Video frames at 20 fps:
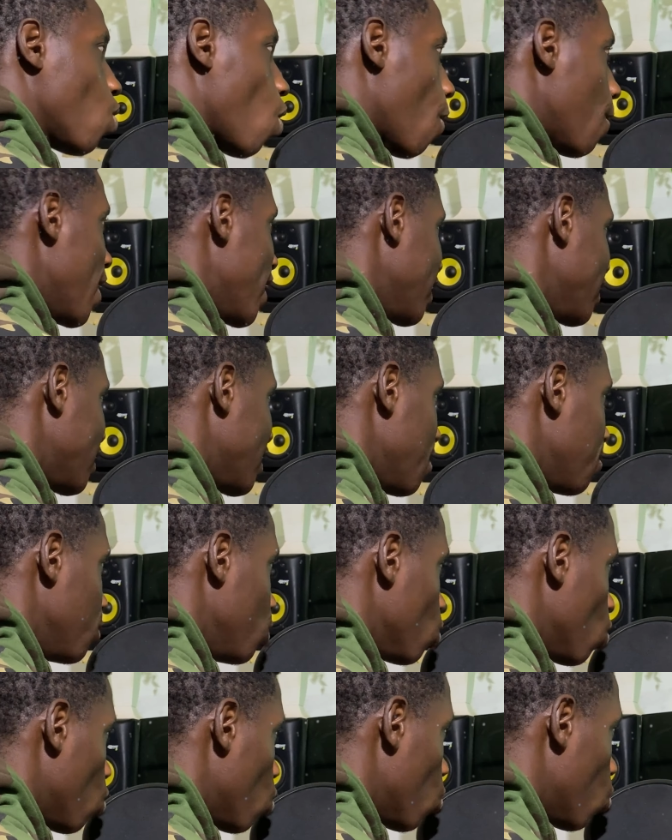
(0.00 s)
comment, let me
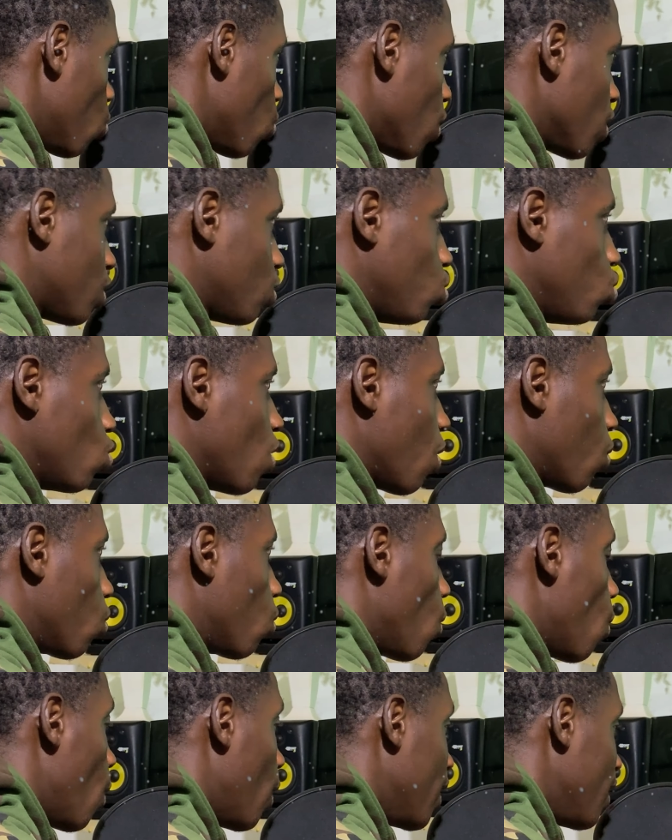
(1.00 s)
know what you are
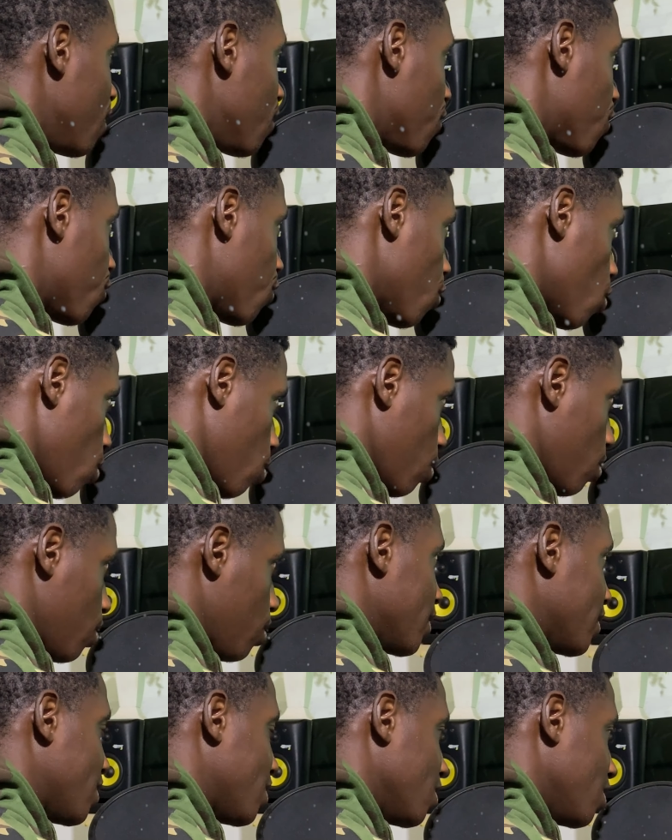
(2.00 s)
going for.
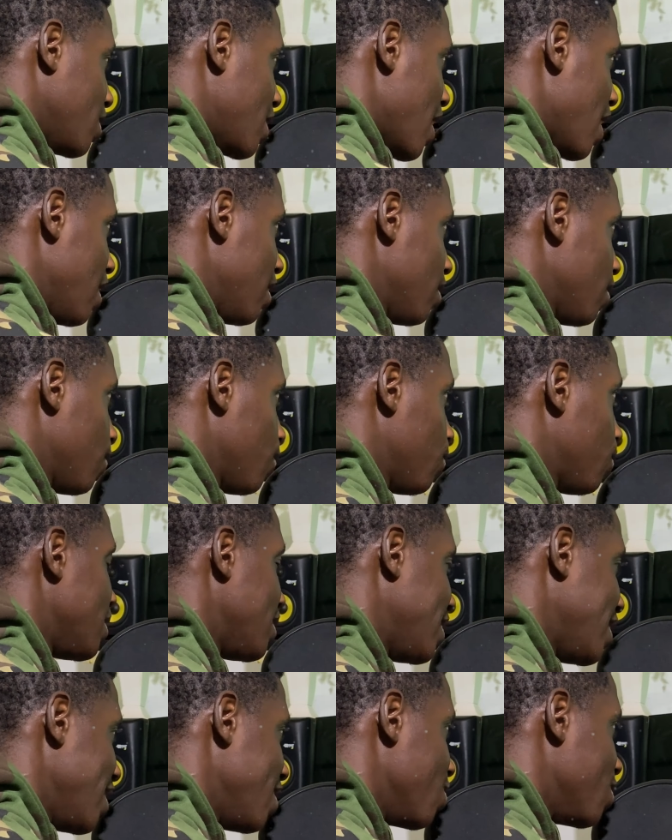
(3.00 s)
Until then,
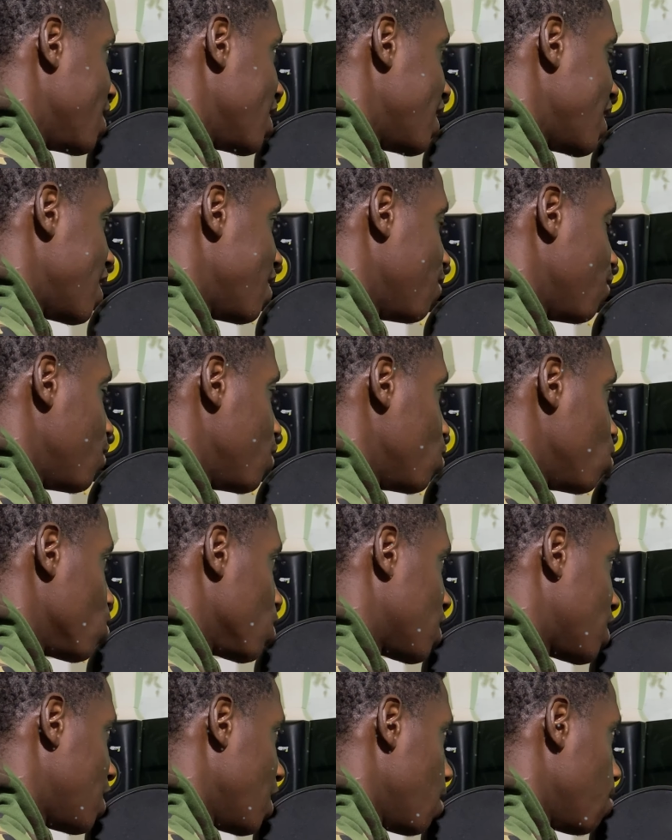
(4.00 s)
see you in the next video.
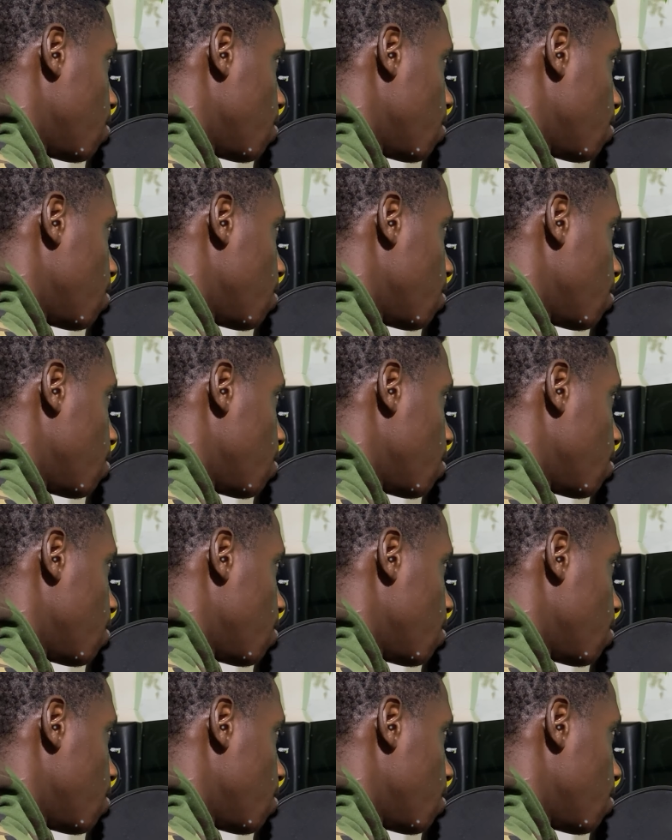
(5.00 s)
Stay